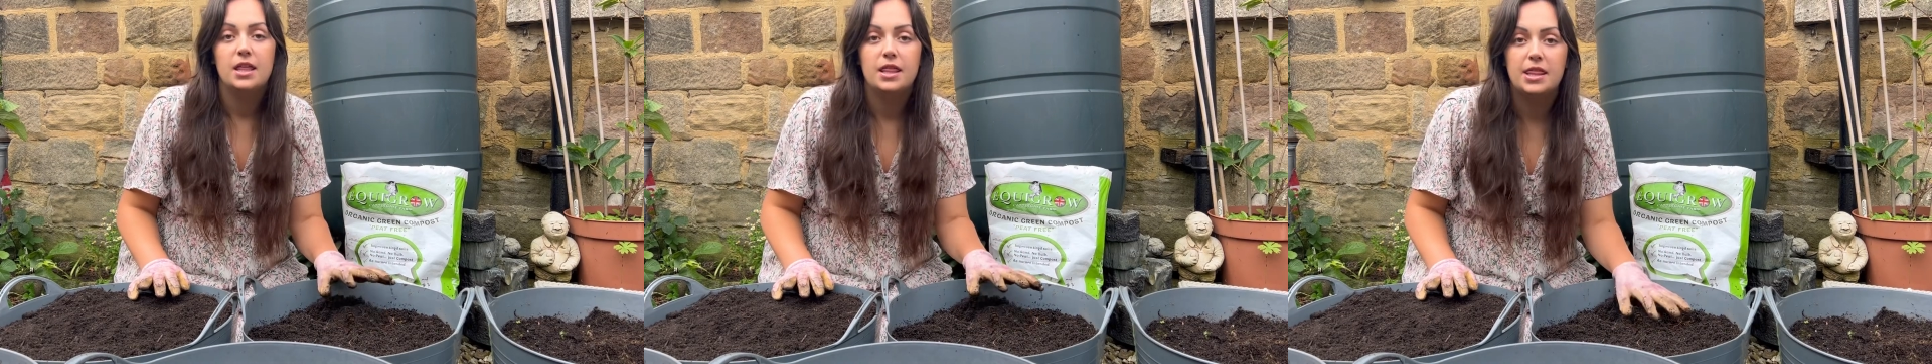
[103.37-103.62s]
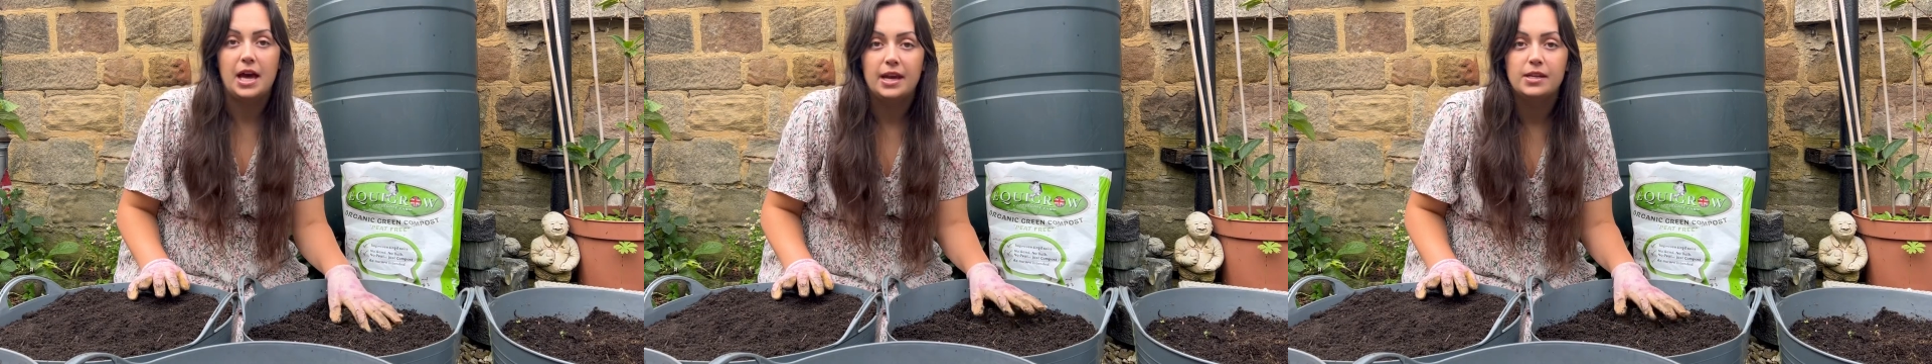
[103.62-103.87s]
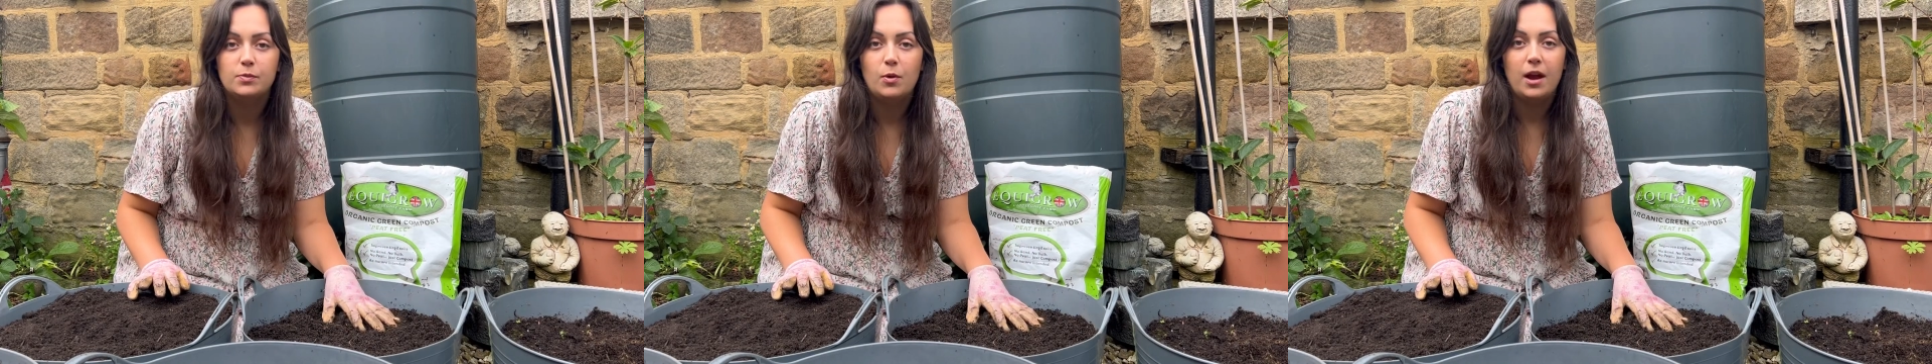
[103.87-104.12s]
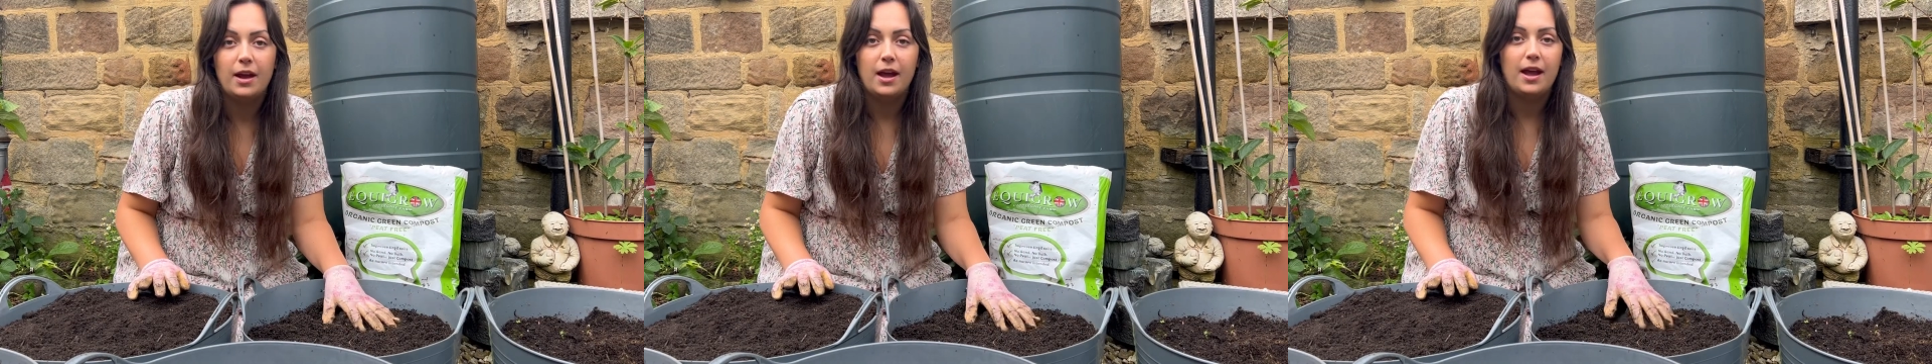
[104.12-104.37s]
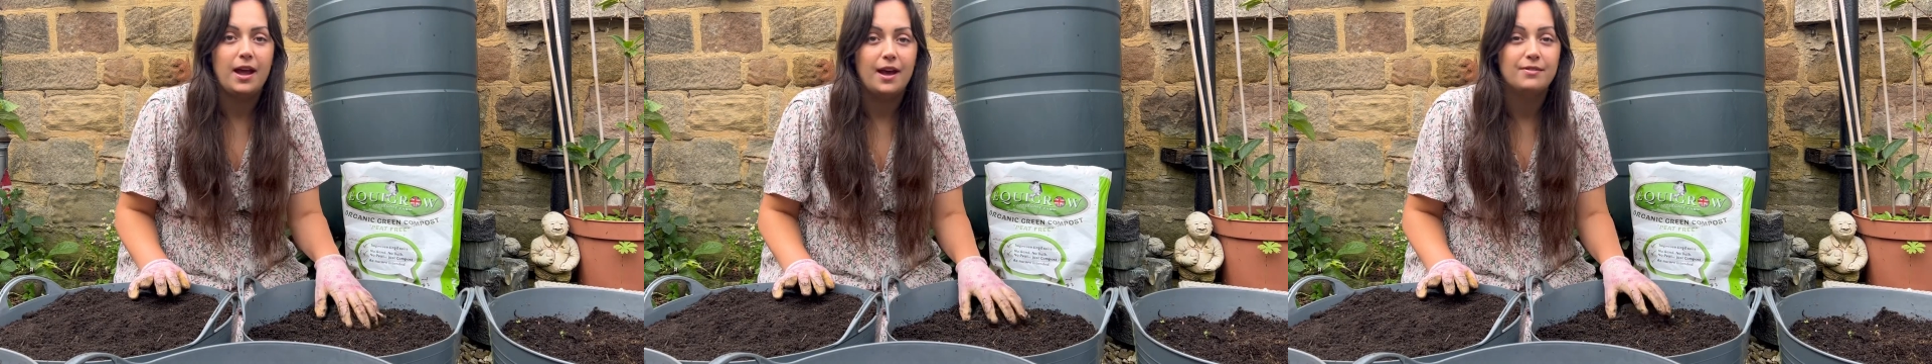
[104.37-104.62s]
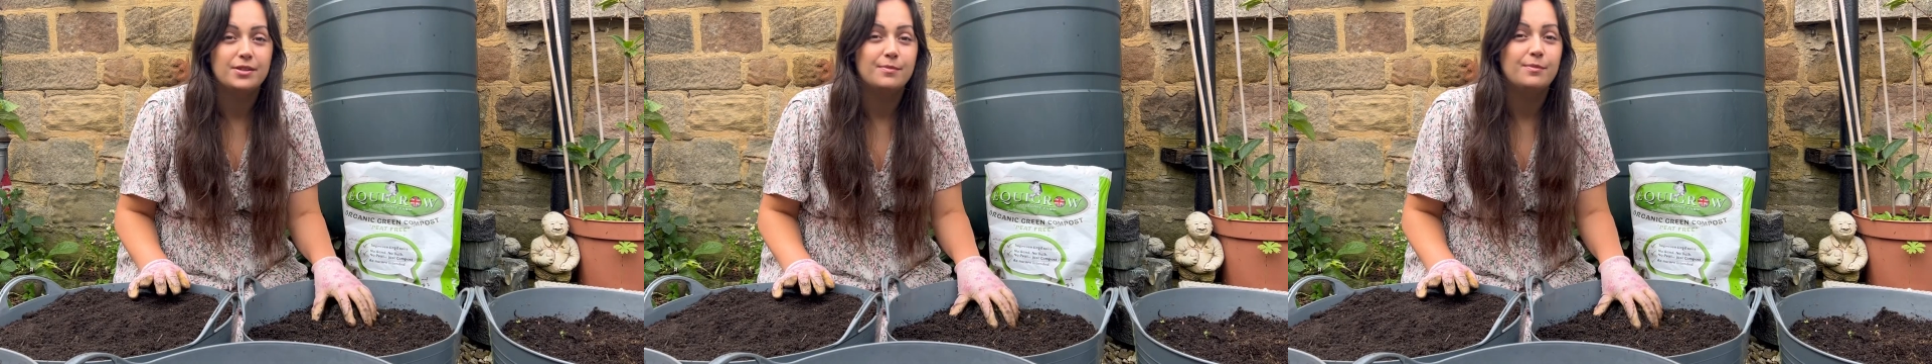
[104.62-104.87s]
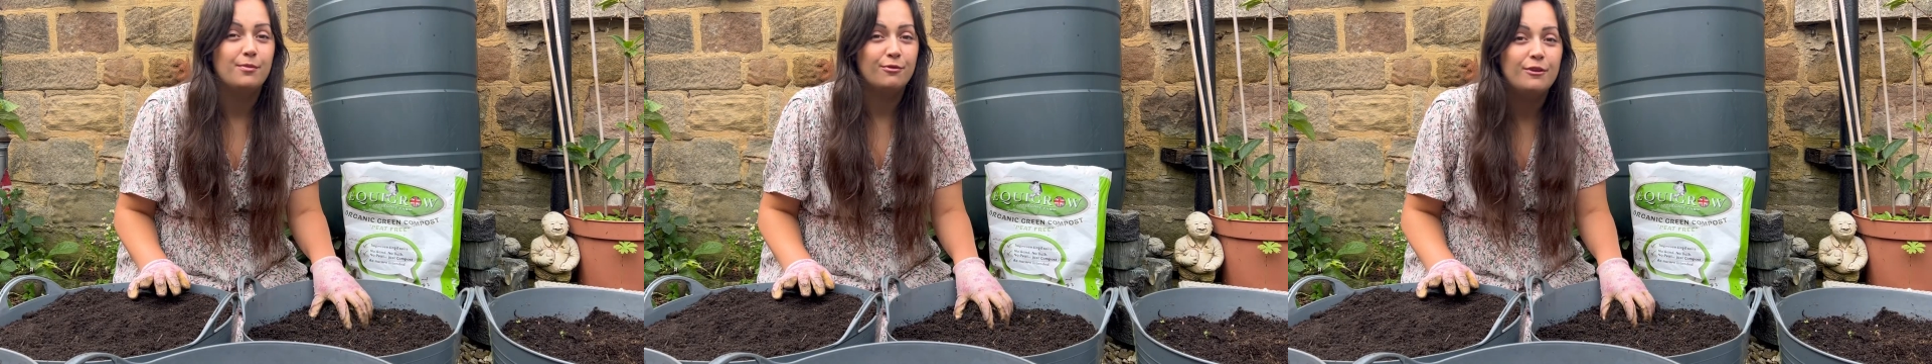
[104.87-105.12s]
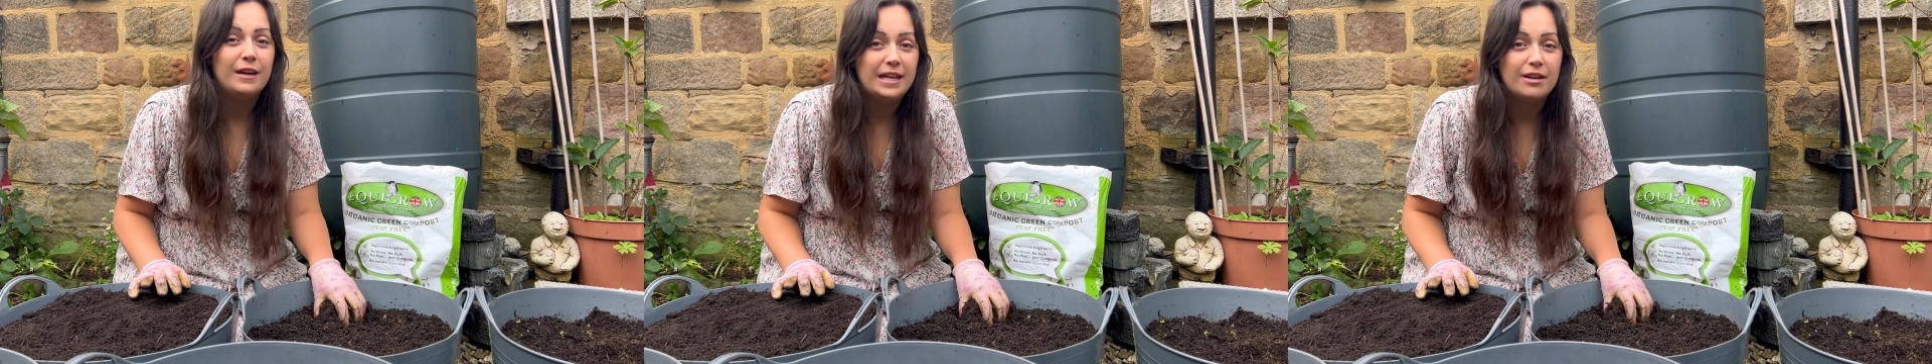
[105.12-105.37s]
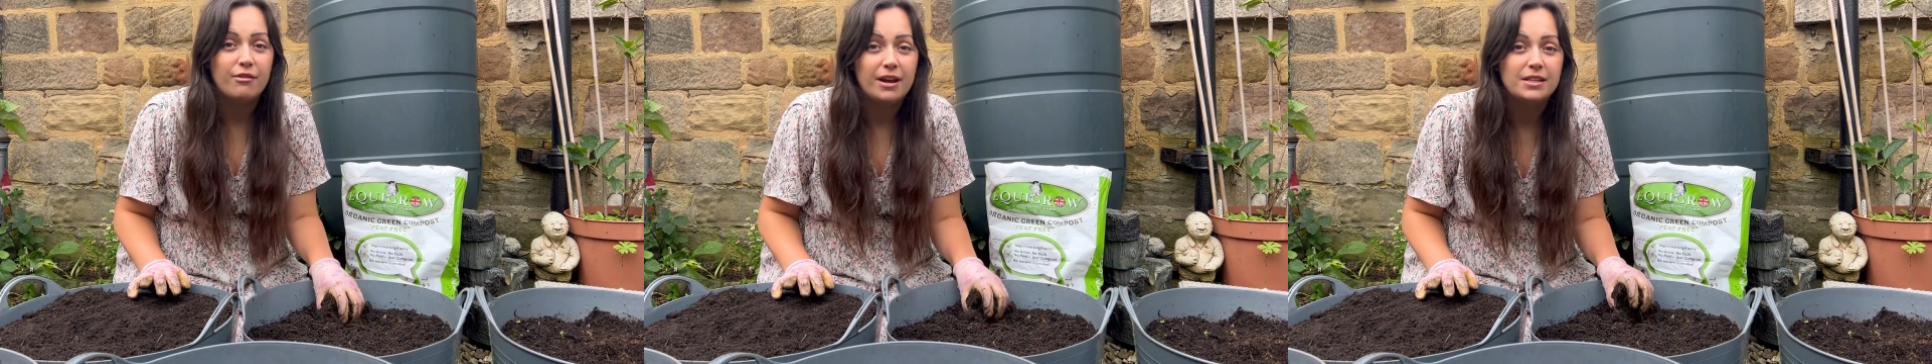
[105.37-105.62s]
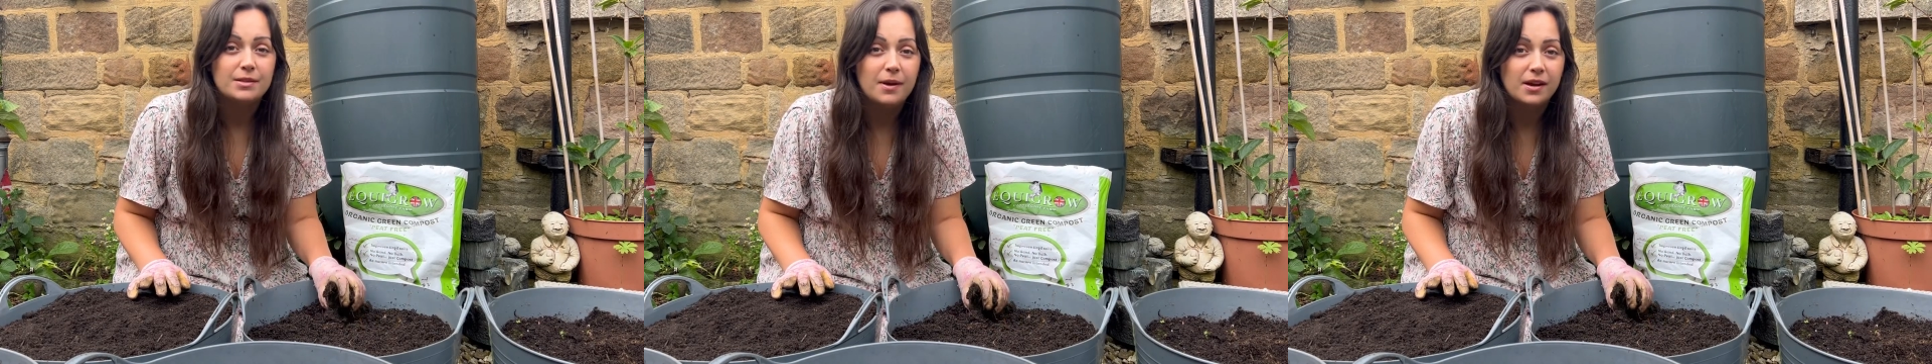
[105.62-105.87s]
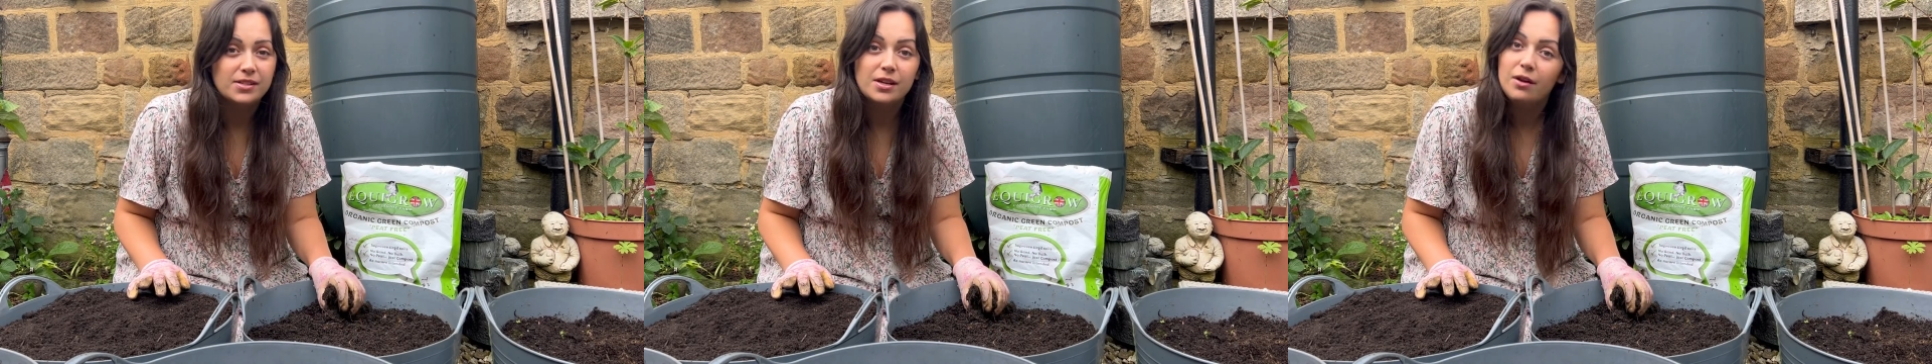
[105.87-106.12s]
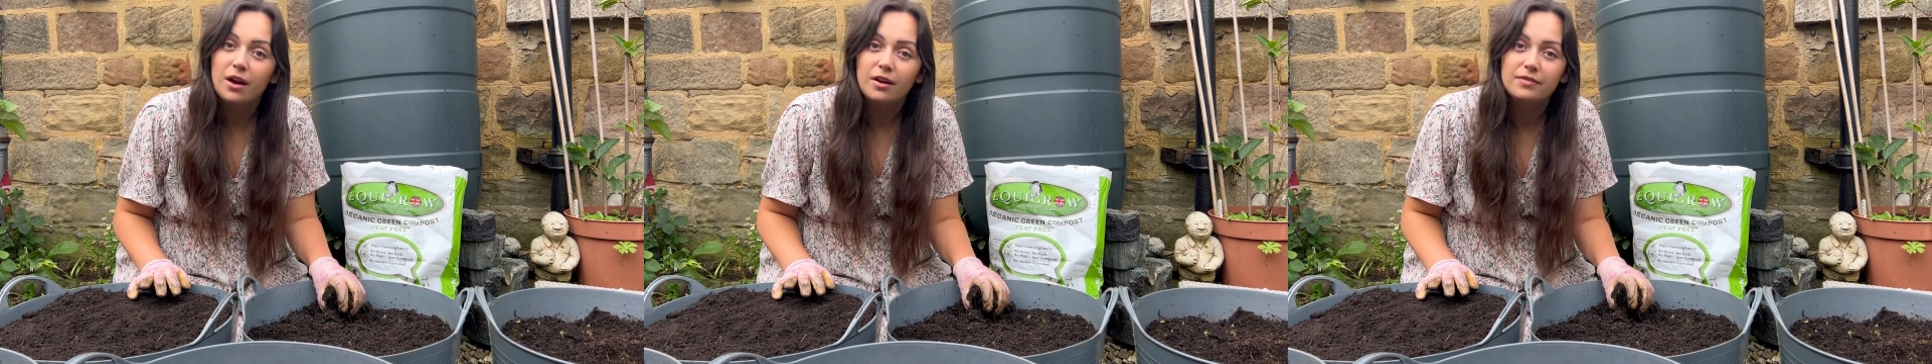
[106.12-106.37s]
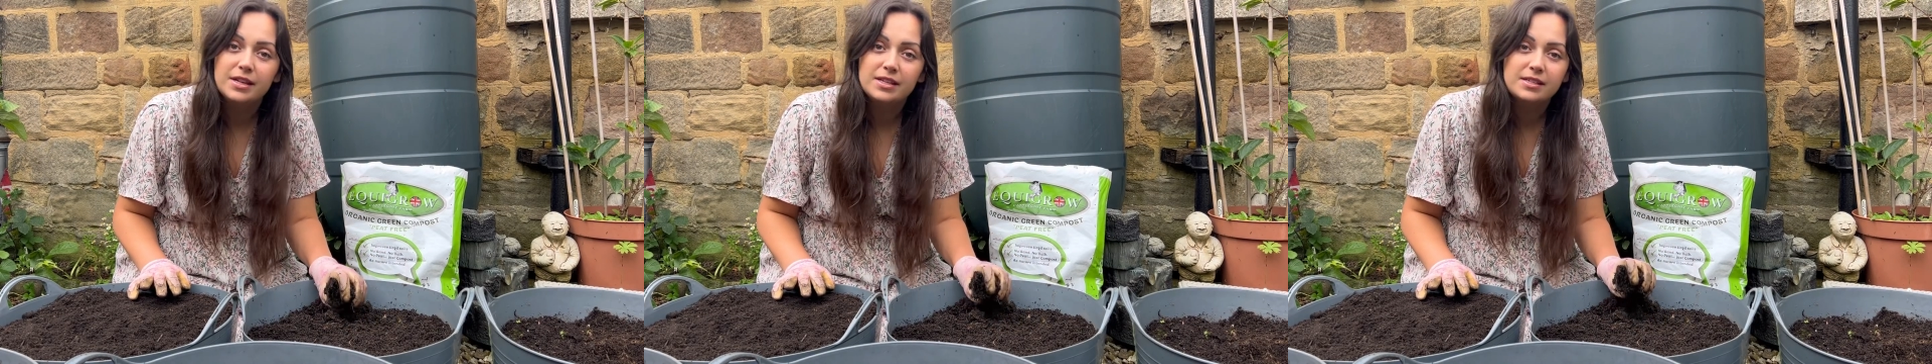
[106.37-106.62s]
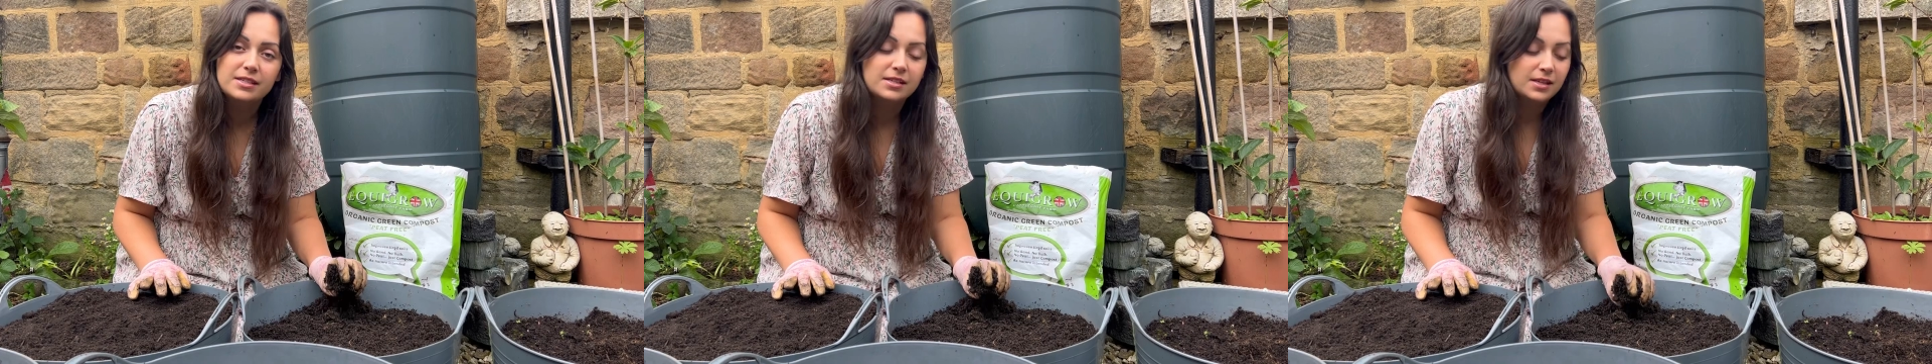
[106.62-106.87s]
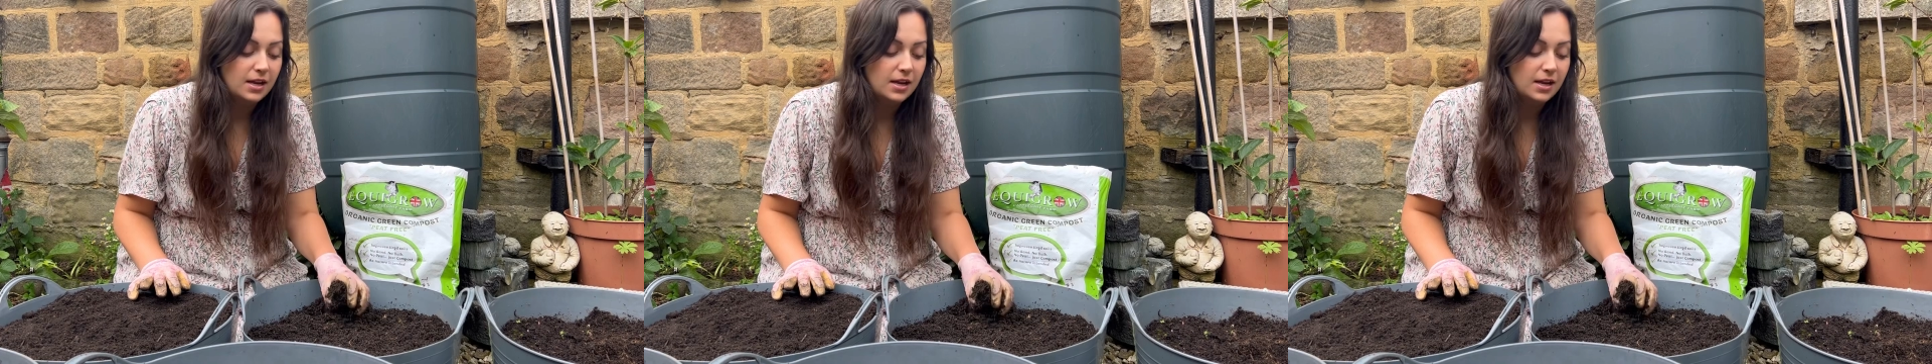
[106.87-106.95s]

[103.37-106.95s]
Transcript: that is why I have some really great tomato harvests,